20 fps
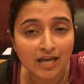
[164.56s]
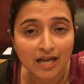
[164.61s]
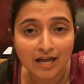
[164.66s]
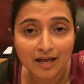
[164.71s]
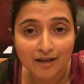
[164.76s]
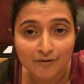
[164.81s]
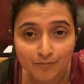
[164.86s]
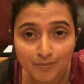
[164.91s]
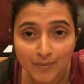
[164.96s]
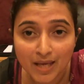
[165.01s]

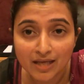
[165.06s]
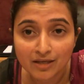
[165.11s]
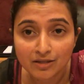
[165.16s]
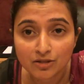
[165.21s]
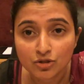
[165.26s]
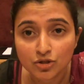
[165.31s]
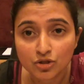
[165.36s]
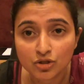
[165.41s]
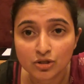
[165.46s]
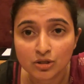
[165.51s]
I've
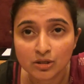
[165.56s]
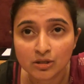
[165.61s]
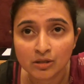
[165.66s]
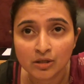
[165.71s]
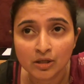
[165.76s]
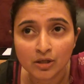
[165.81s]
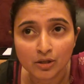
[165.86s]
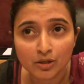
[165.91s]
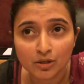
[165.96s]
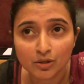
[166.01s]
managed,
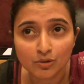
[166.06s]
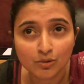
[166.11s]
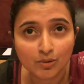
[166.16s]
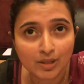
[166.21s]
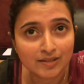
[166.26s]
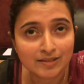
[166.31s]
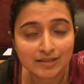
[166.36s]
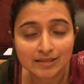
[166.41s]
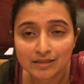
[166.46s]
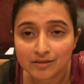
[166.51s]
I
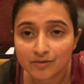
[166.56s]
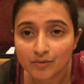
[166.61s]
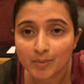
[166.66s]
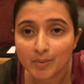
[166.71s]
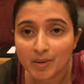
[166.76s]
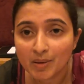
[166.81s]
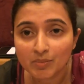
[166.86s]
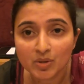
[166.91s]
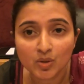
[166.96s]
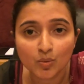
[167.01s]
still
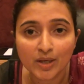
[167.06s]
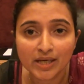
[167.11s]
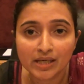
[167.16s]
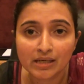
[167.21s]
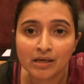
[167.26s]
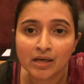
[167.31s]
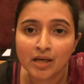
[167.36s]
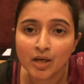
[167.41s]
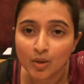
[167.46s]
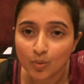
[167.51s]
remember when
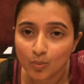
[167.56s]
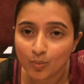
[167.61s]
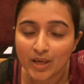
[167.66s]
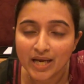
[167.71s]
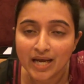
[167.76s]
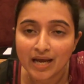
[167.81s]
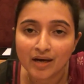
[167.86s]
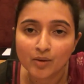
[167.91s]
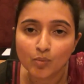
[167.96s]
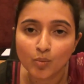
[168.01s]
we
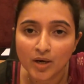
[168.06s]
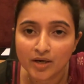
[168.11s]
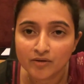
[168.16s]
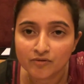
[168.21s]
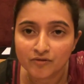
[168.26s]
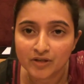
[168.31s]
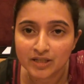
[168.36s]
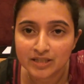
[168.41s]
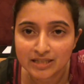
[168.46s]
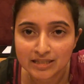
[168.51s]
had one of
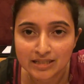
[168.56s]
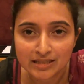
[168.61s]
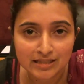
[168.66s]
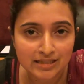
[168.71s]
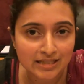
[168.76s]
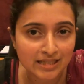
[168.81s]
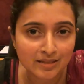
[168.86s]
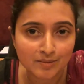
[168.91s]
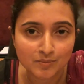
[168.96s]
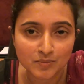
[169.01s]
our
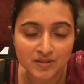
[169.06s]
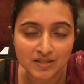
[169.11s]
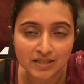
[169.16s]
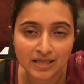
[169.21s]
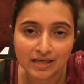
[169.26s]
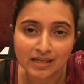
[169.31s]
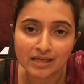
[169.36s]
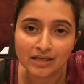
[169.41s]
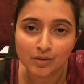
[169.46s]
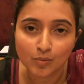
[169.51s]
teams
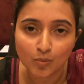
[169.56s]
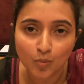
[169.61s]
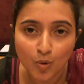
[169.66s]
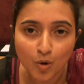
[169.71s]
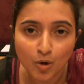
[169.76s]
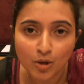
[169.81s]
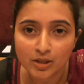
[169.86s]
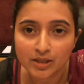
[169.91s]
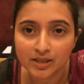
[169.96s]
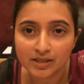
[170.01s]
getting
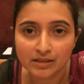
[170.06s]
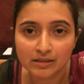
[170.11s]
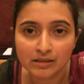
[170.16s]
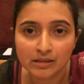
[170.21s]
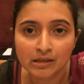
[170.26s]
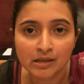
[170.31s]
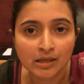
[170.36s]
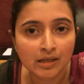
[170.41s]
involved in